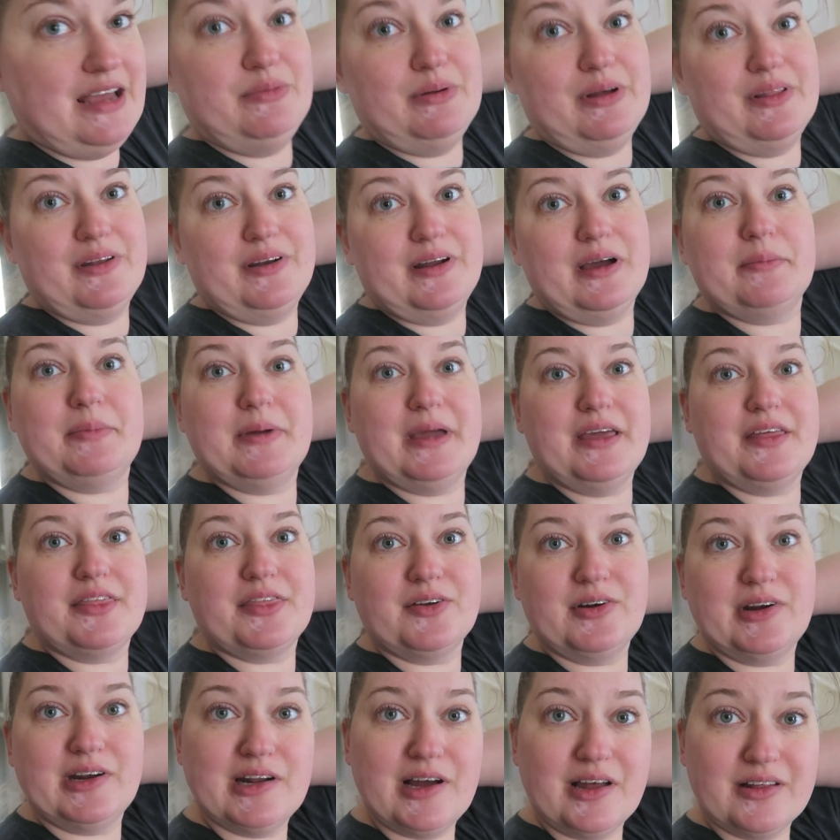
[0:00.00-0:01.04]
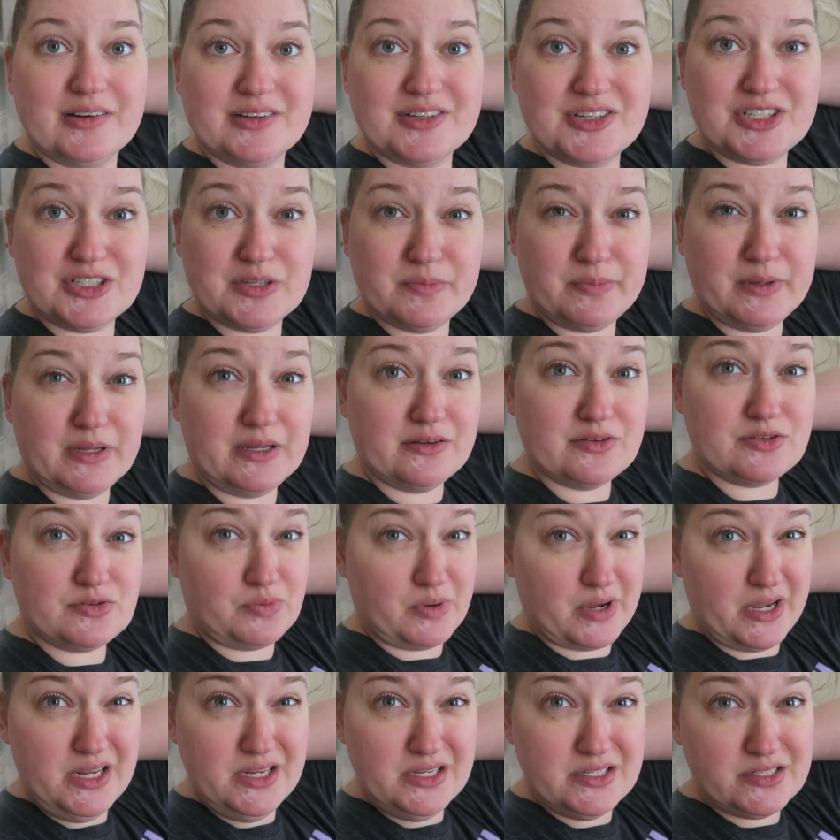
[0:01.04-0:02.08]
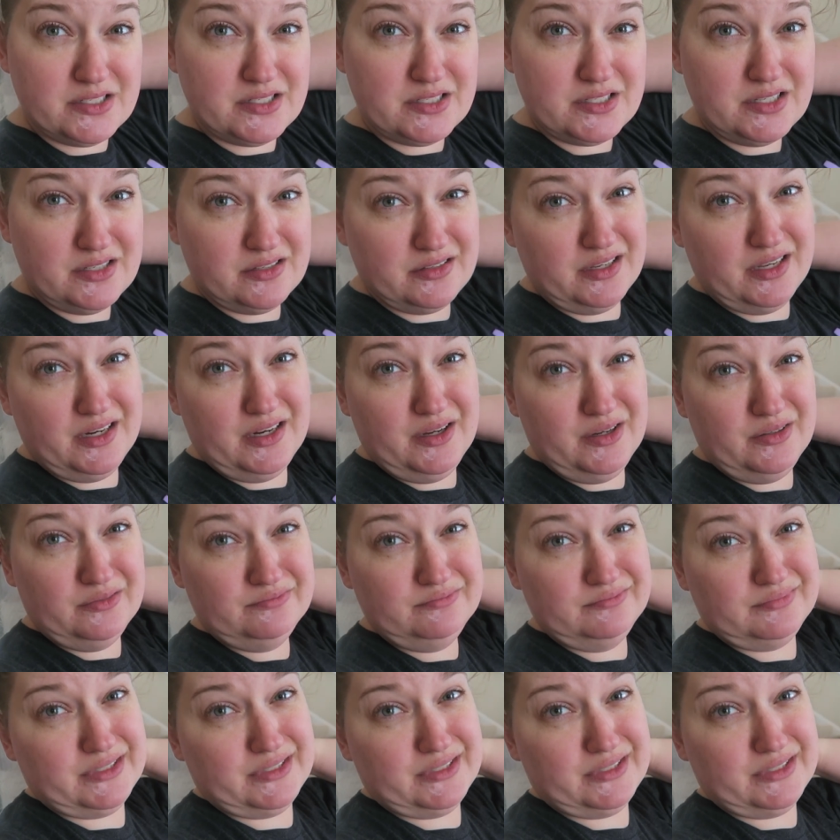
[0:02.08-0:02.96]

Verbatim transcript: I'd rather not pay $30 shipping twice, you know?